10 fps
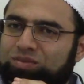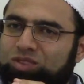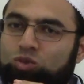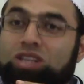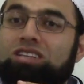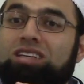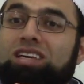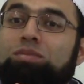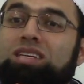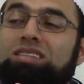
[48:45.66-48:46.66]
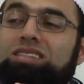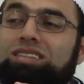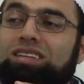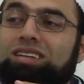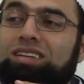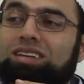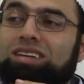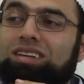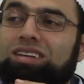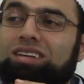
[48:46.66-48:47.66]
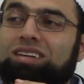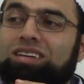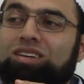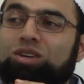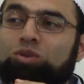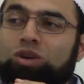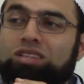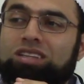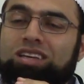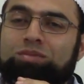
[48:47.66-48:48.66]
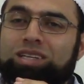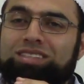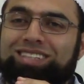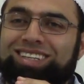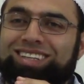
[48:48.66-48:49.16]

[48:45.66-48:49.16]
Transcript: What did he miss? What did he miss?